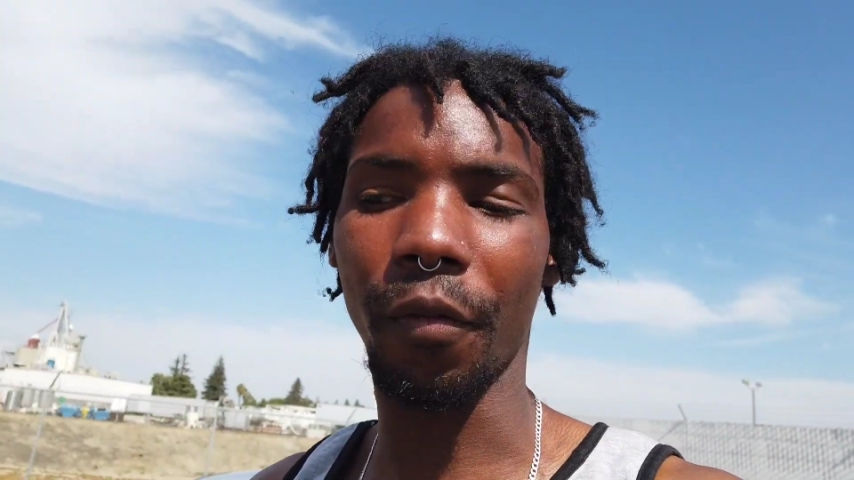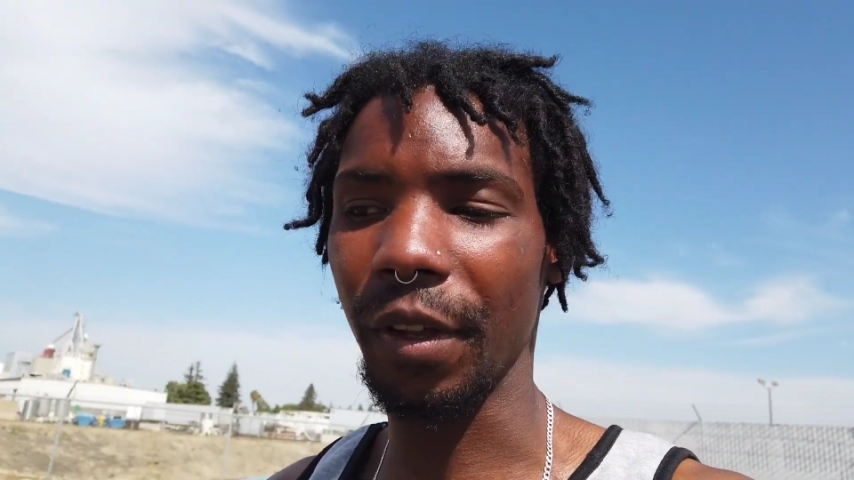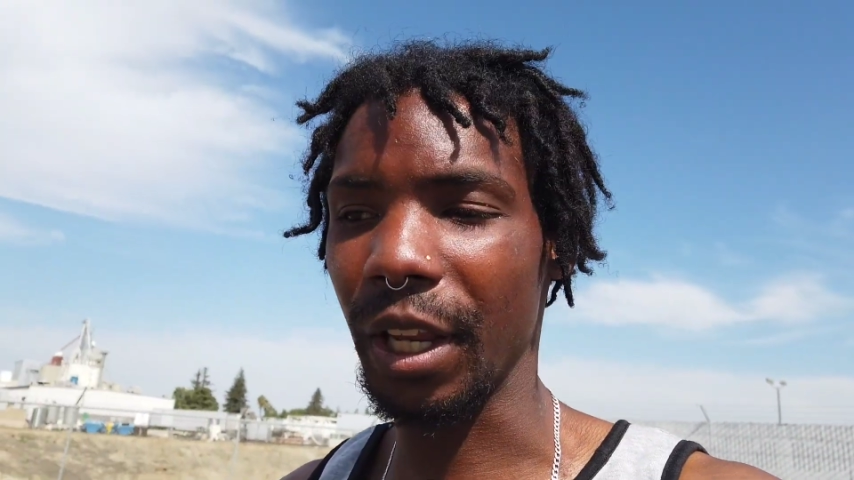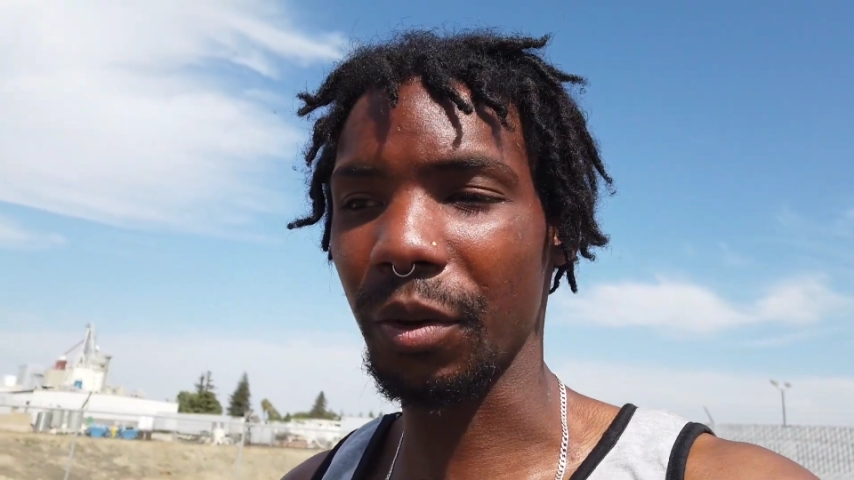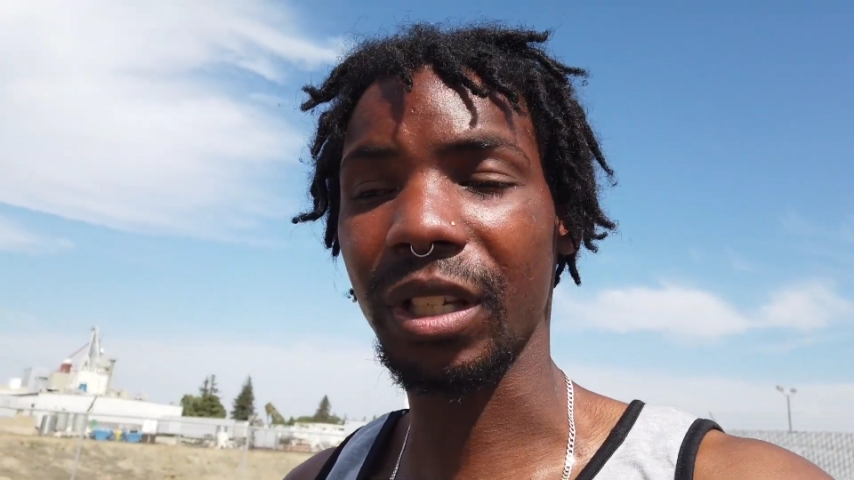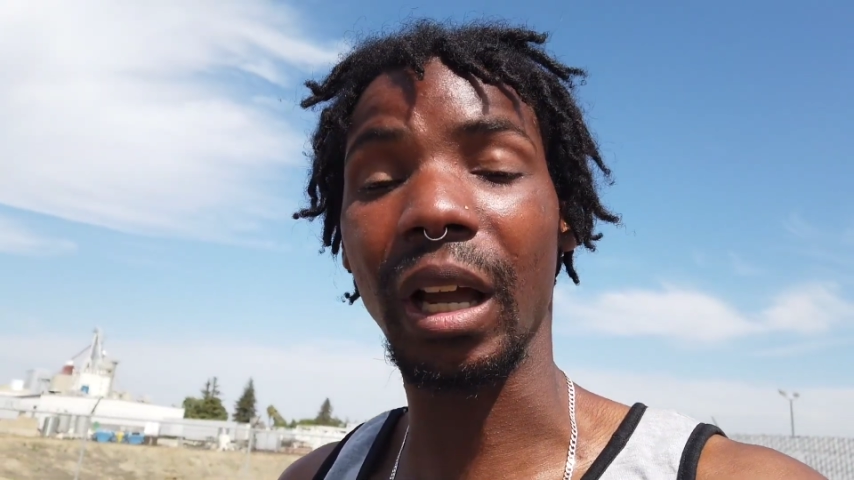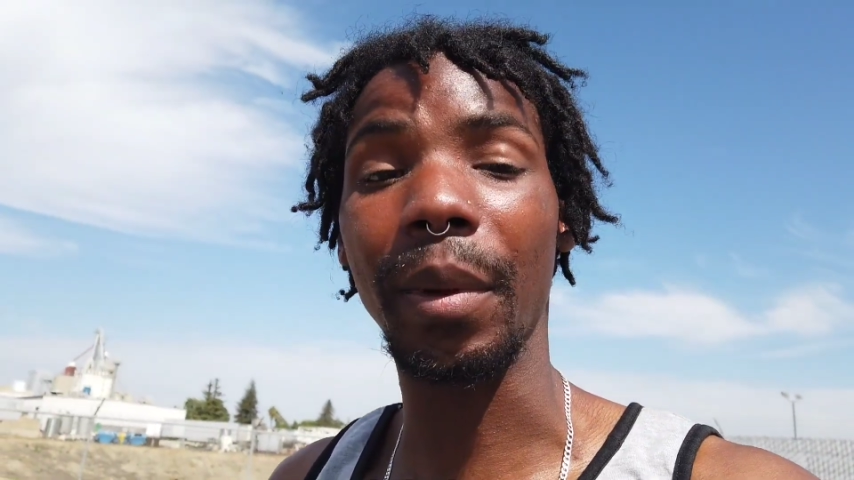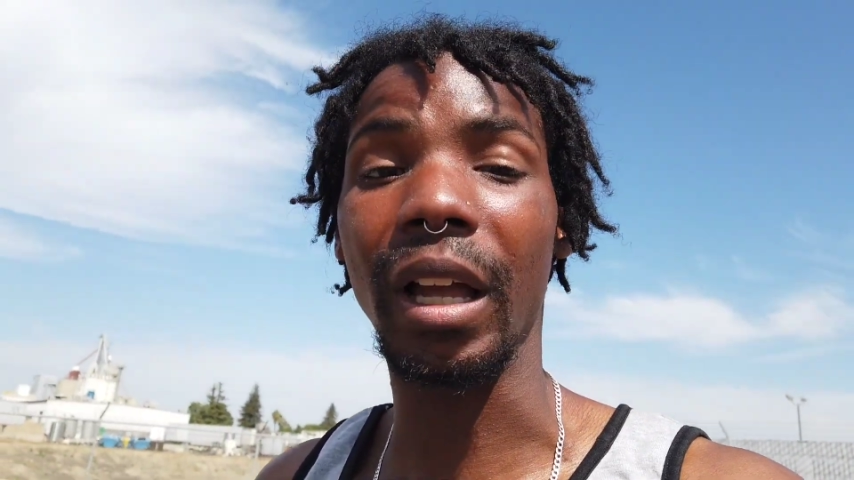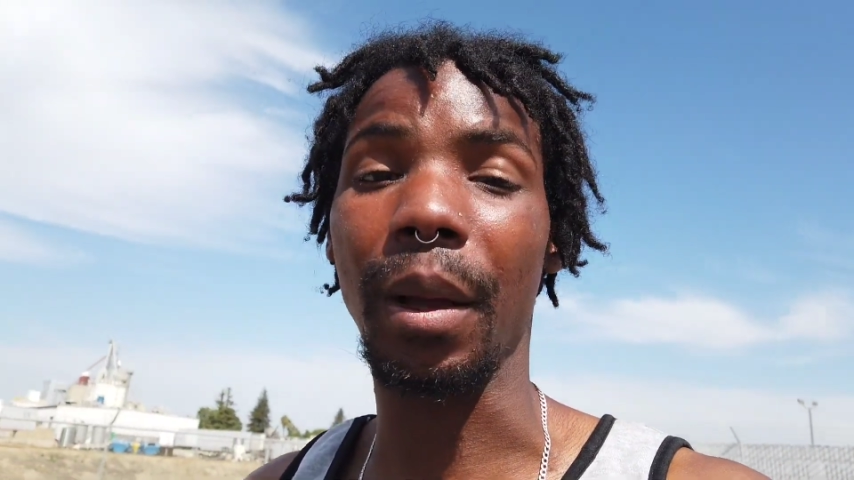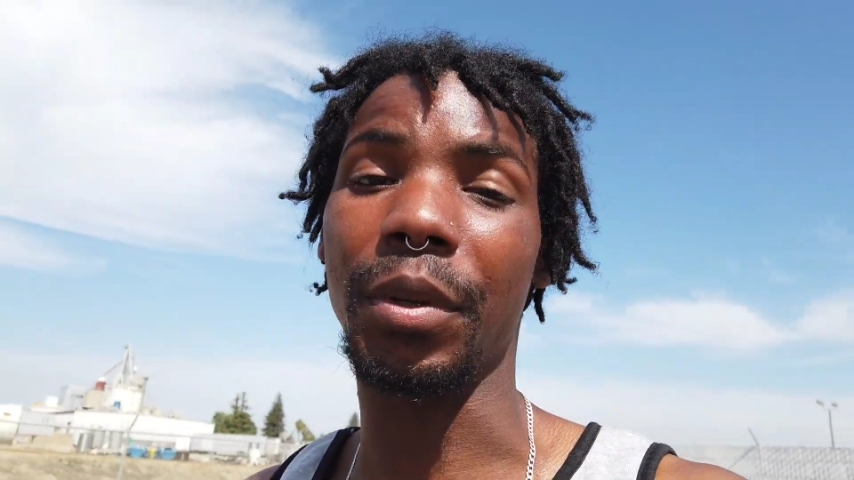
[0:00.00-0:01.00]
videos
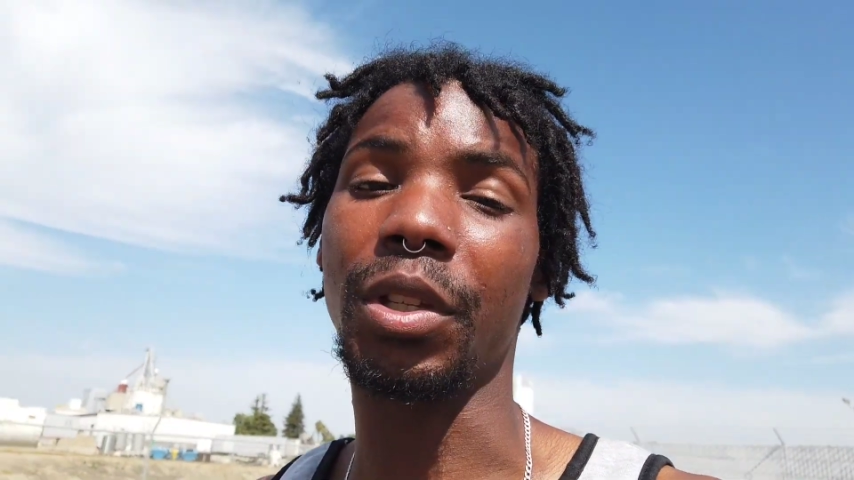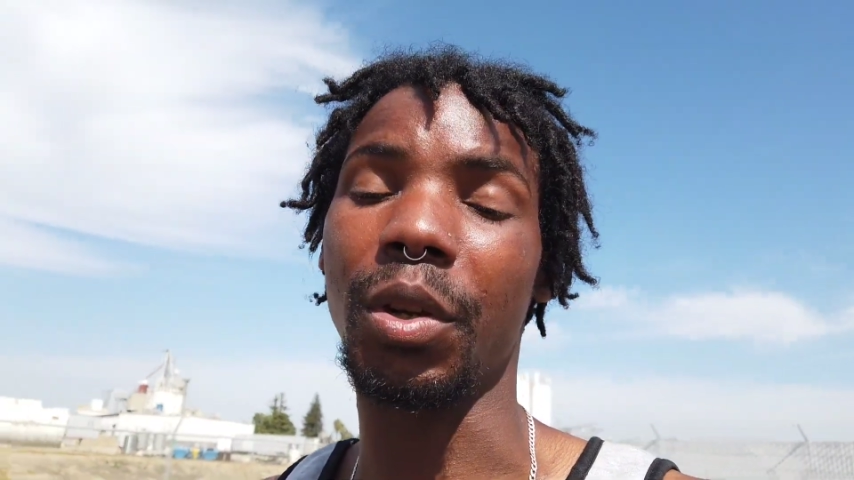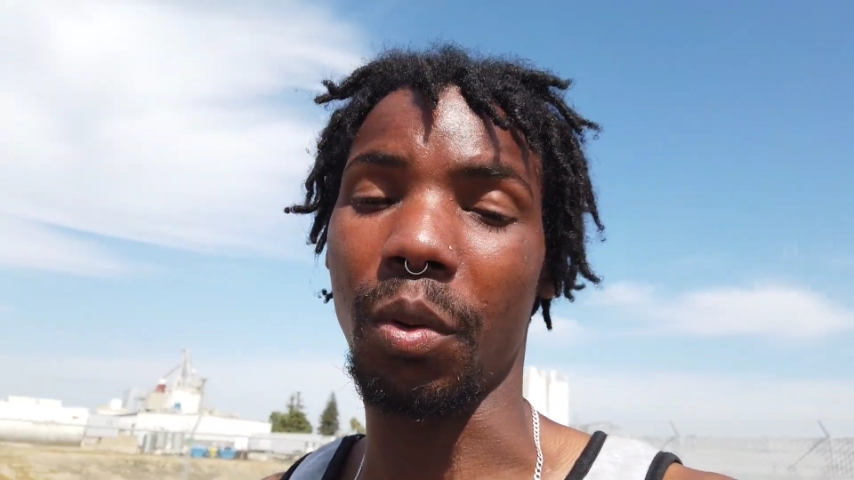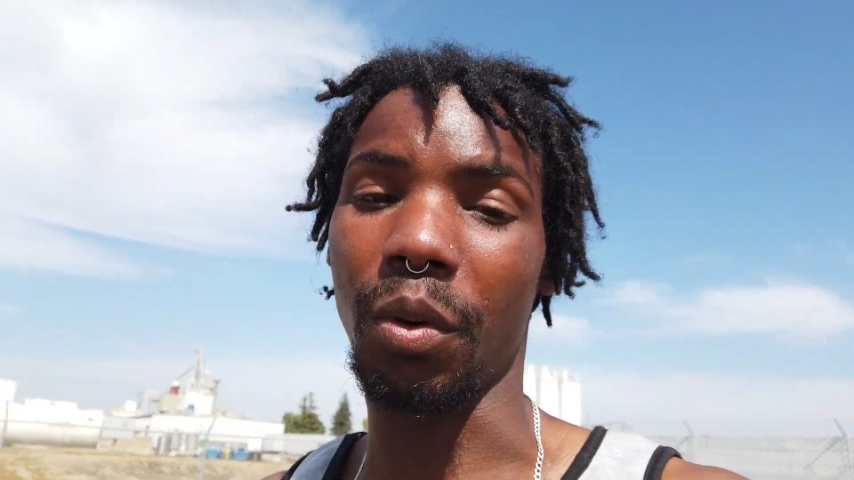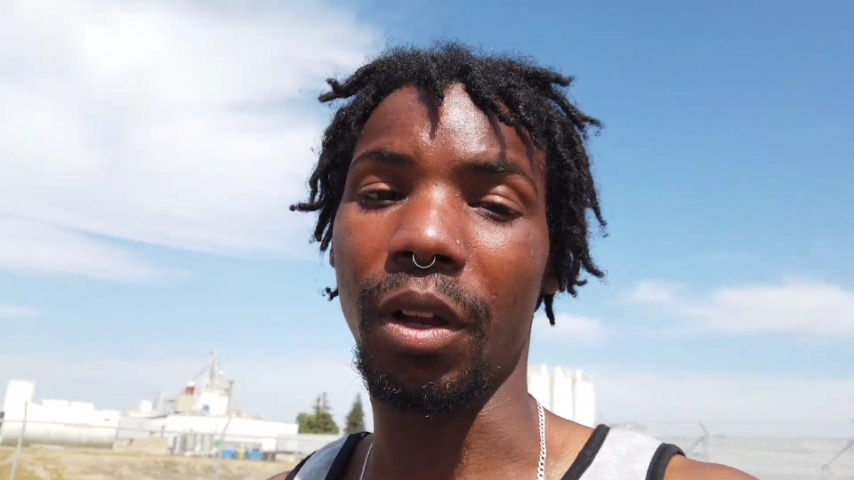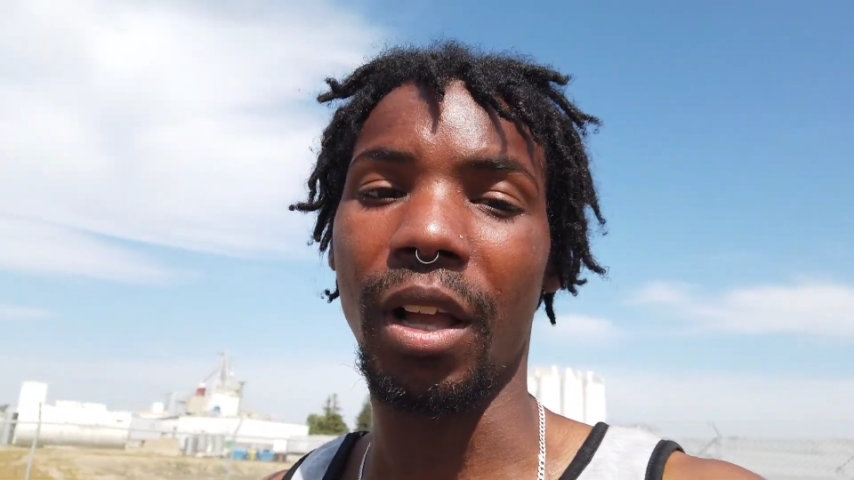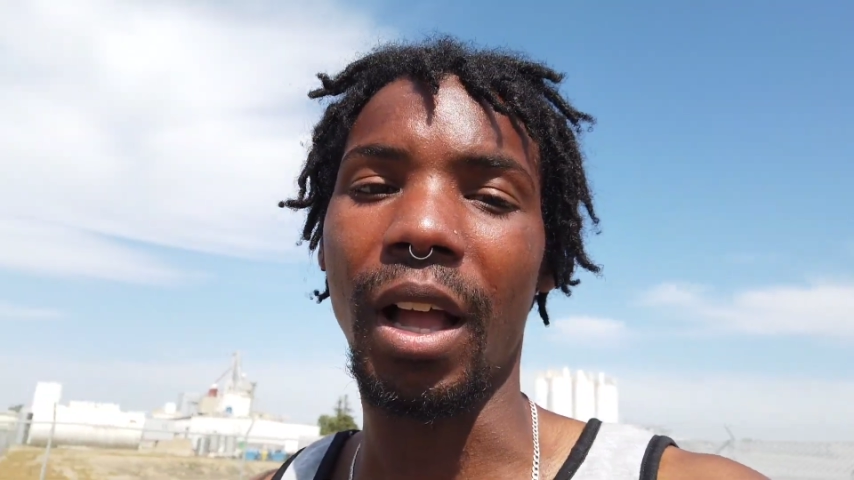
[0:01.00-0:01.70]
coming up soon.